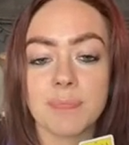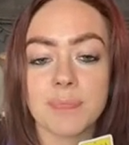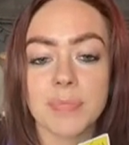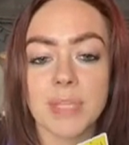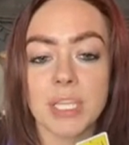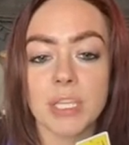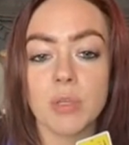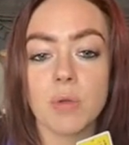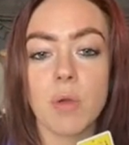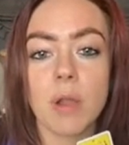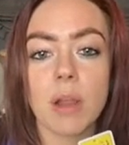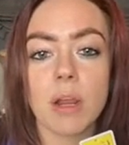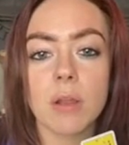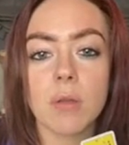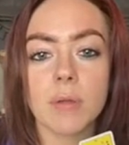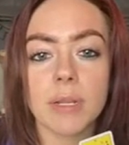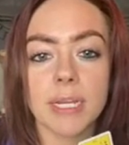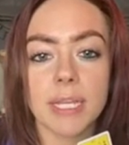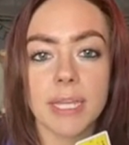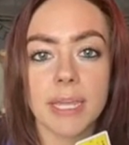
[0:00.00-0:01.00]
you are
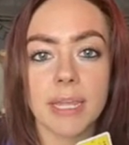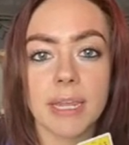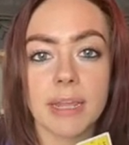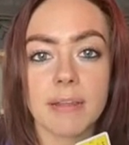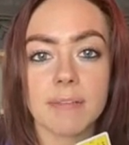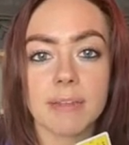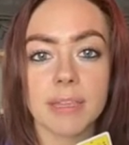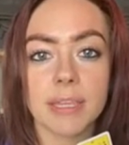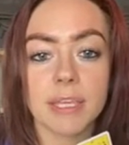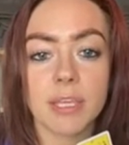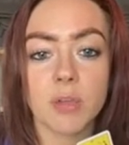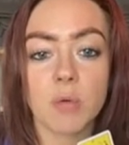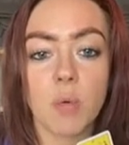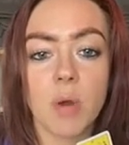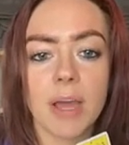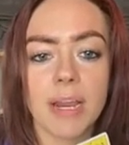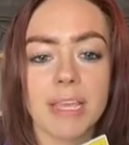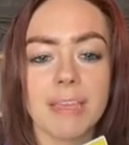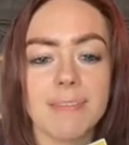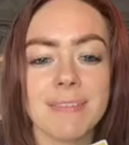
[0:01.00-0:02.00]
going to get everything you
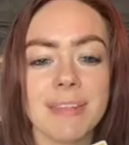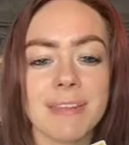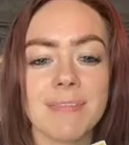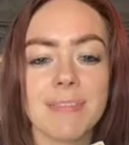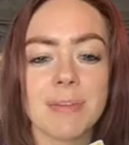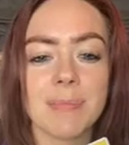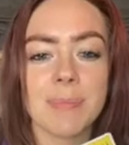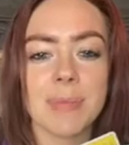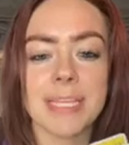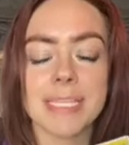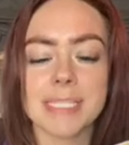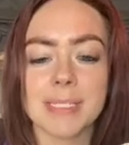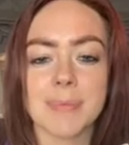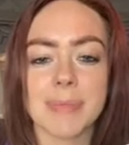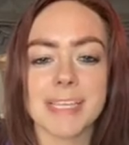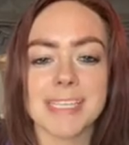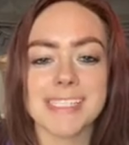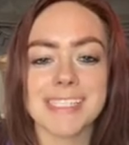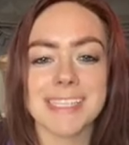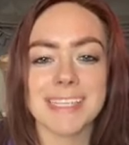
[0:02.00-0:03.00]
want, even if it means,
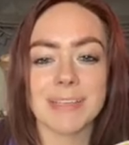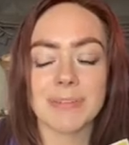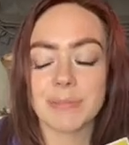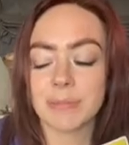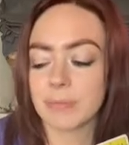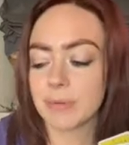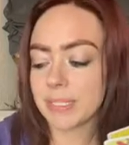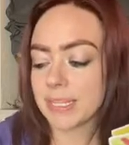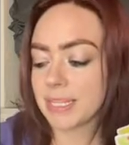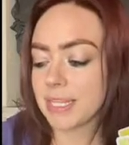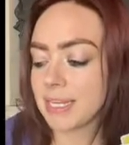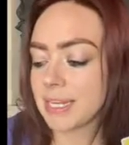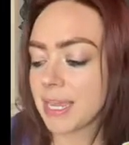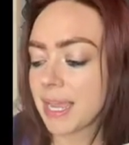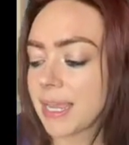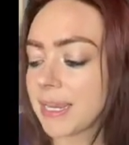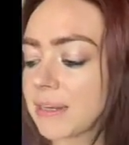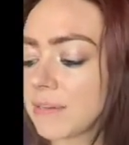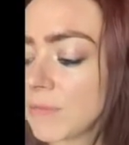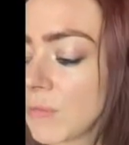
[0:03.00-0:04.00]
because with the
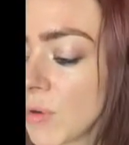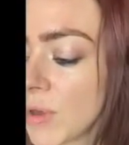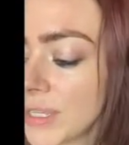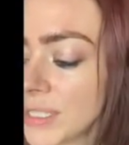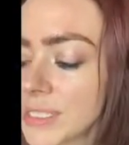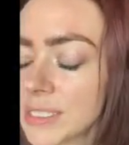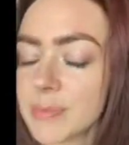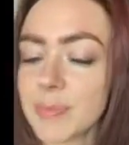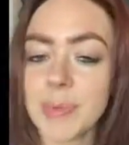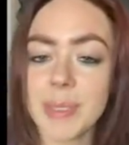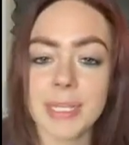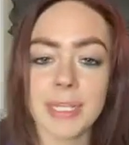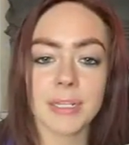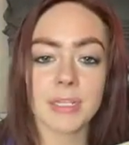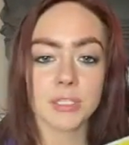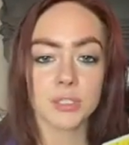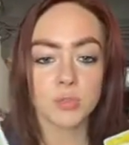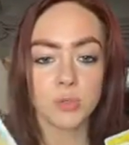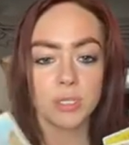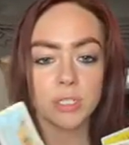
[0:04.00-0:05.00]
9 of Wands being
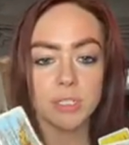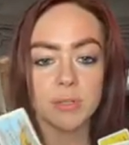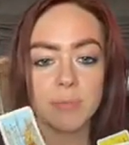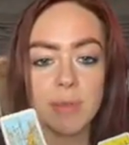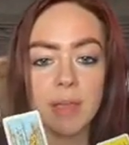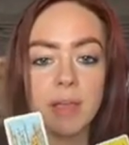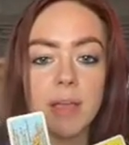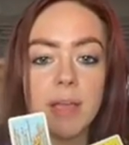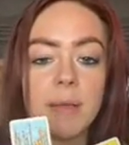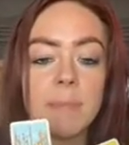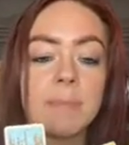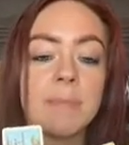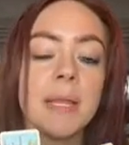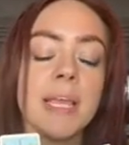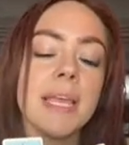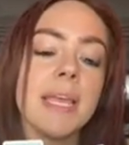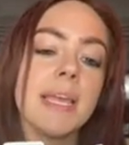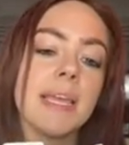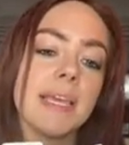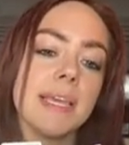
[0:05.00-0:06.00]
the short-term outcome,
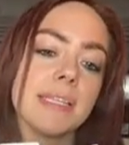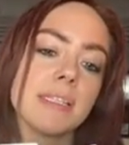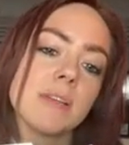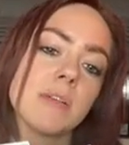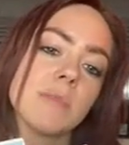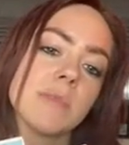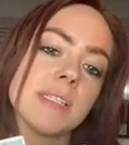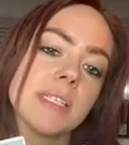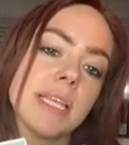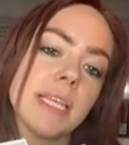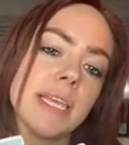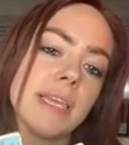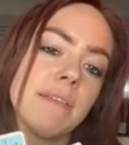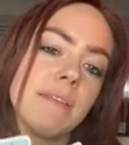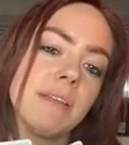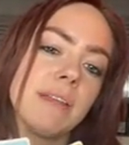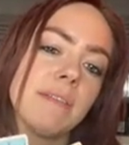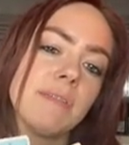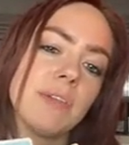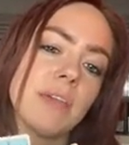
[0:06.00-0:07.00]
it's almost like
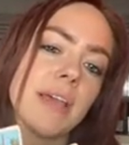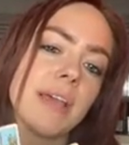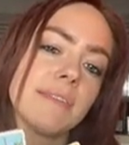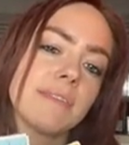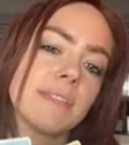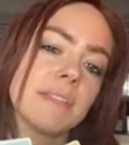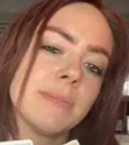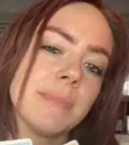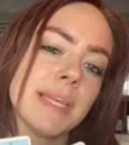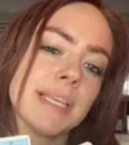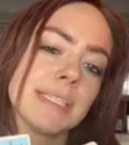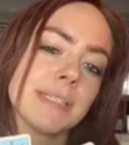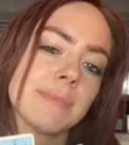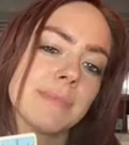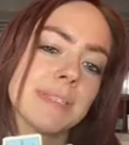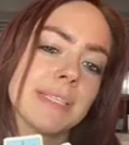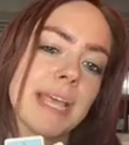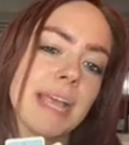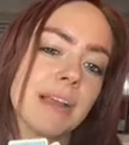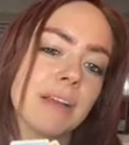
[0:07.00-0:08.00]
even if you have to make some
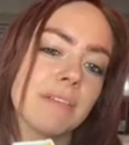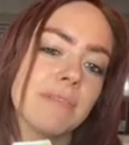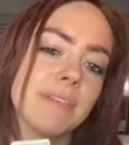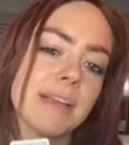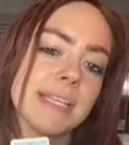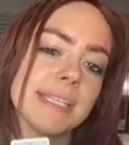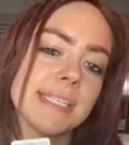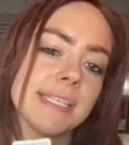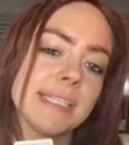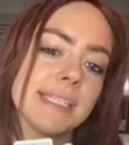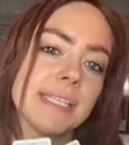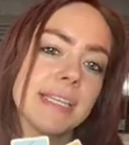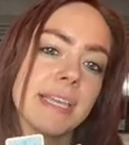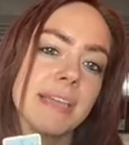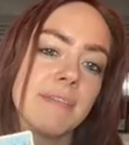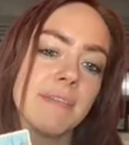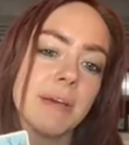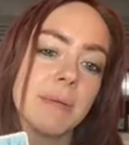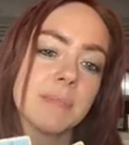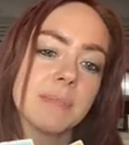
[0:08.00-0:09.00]
sacrifices and
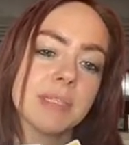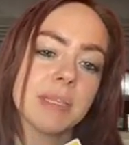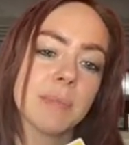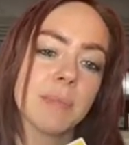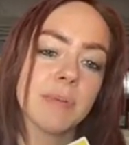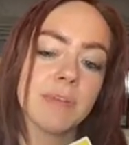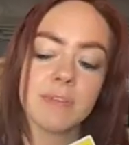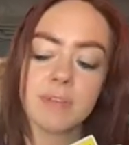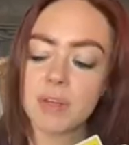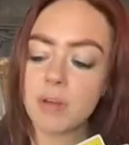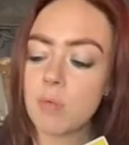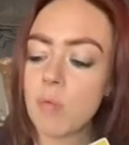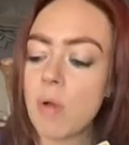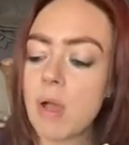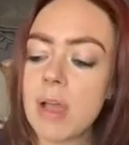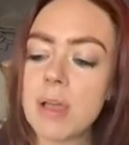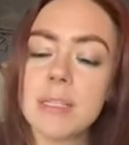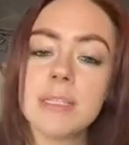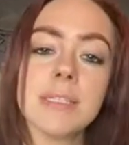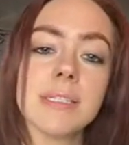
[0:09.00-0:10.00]
give up some of your
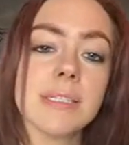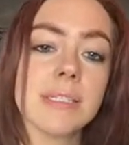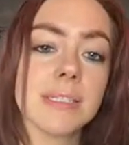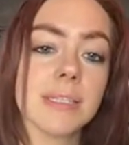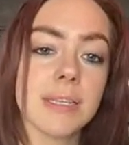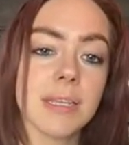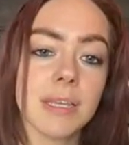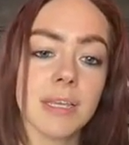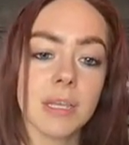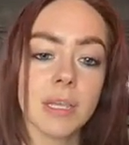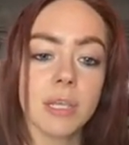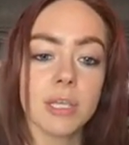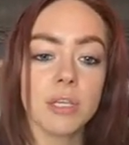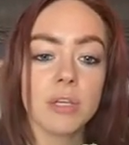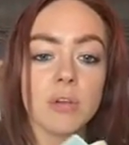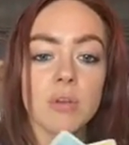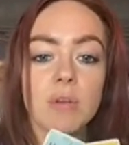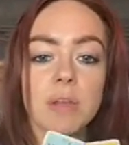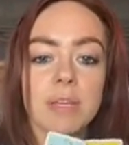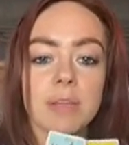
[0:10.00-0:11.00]
wands,
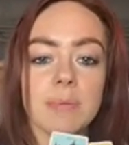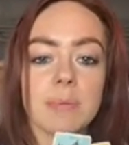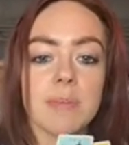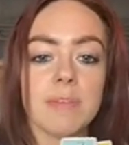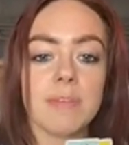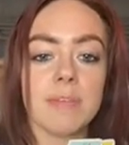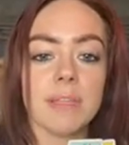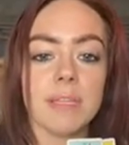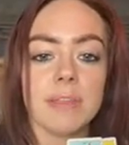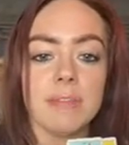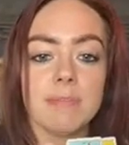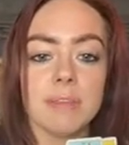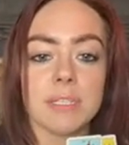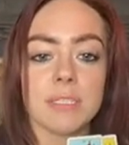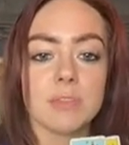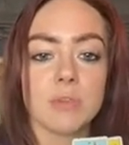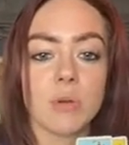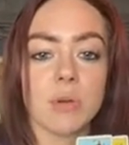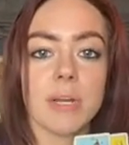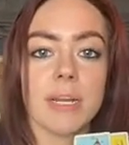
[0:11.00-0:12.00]
you're going to be feeling
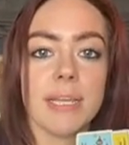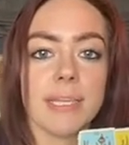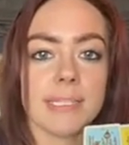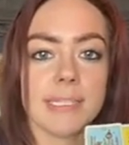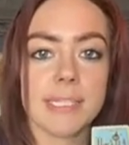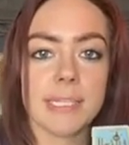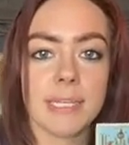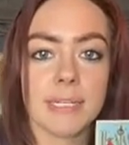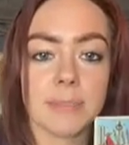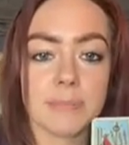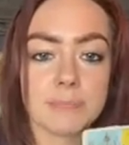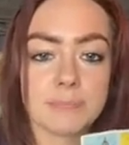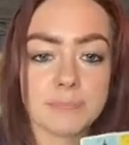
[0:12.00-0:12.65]
victorious here.